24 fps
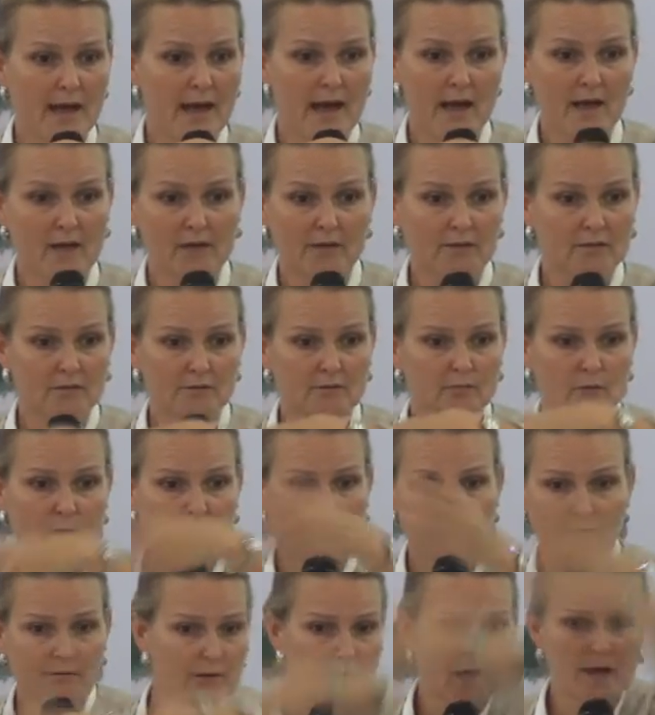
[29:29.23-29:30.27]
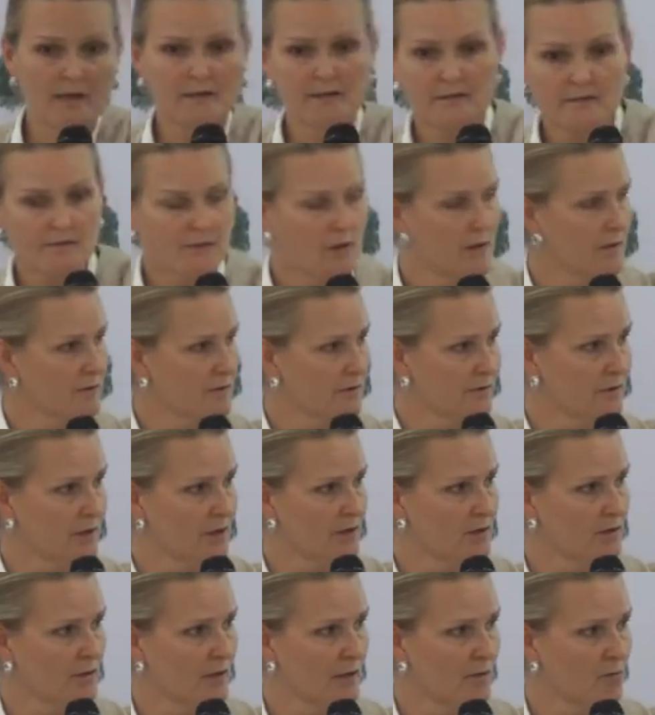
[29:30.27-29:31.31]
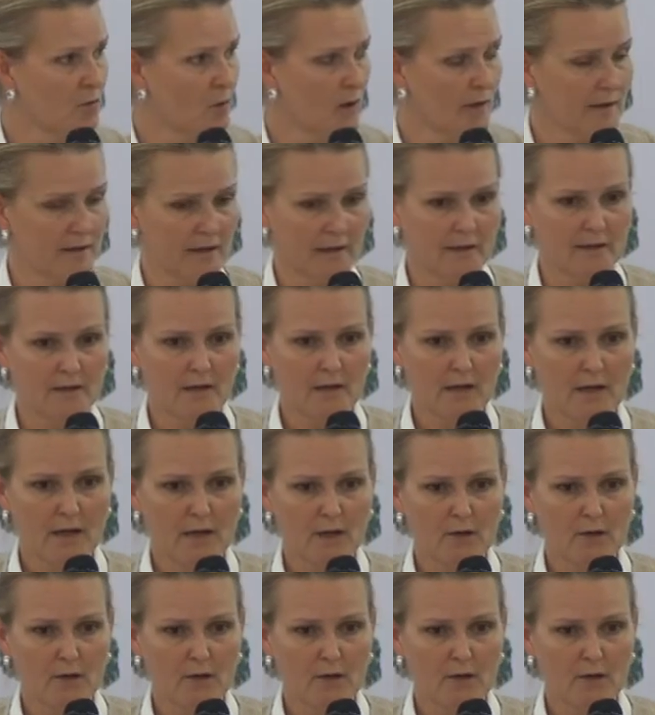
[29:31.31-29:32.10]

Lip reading: held whatever kind of consultation they wanted.